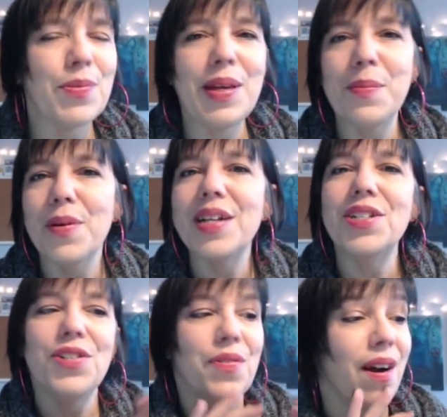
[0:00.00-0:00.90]
We can bring
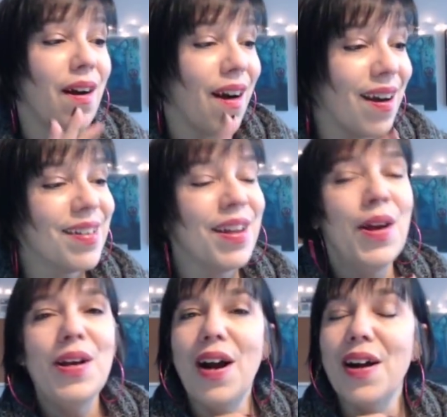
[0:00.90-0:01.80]
it to our art,
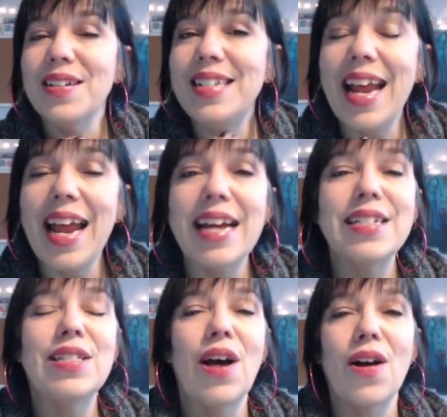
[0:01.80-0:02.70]
our
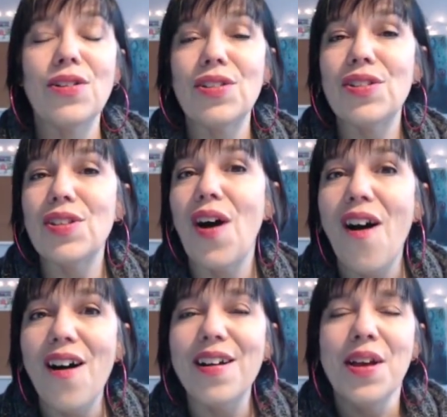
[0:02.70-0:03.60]
dance, our
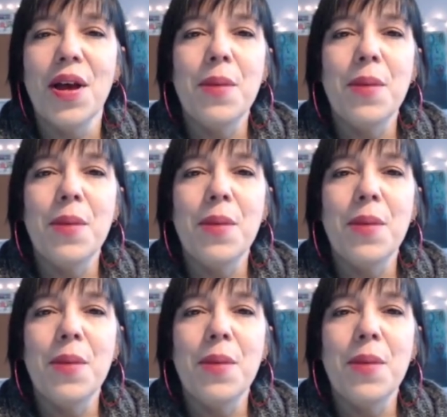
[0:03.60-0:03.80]
song,